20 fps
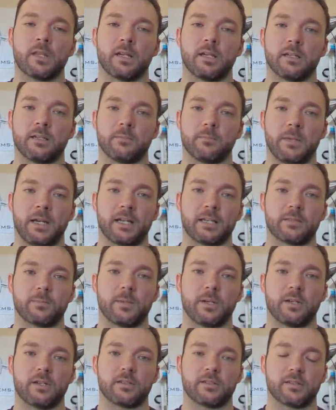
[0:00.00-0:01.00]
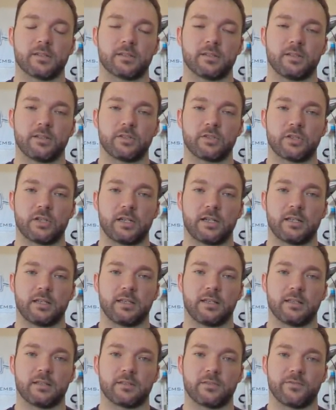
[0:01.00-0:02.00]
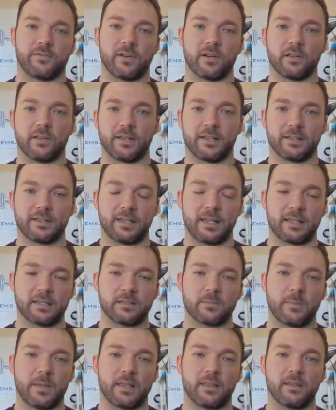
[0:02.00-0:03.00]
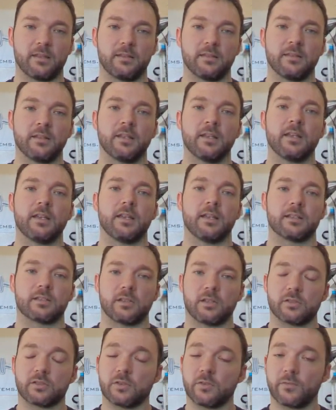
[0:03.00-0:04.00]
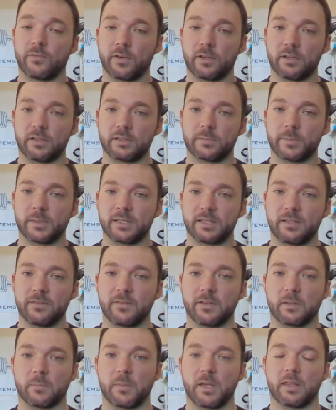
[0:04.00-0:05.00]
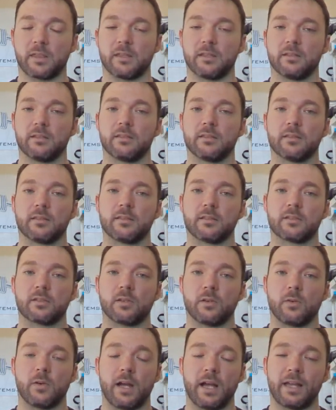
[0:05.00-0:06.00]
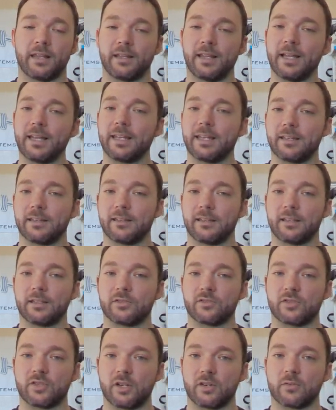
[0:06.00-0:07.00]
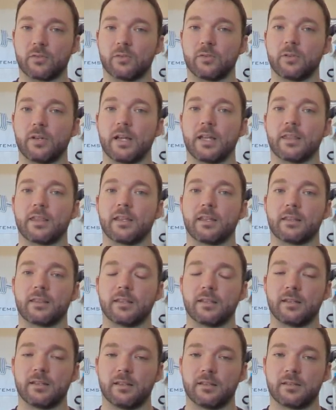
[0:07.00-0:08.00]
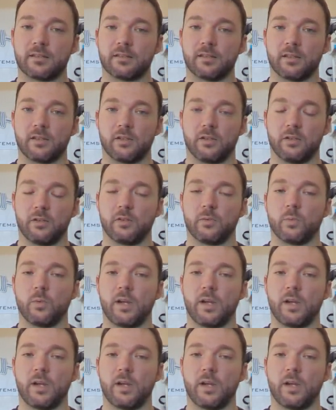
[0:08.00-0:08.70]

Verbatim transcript: uh, in my experience the slingshot is a fairly intense method. It's also a fairly specific method, so I like it in general. I think that it's a good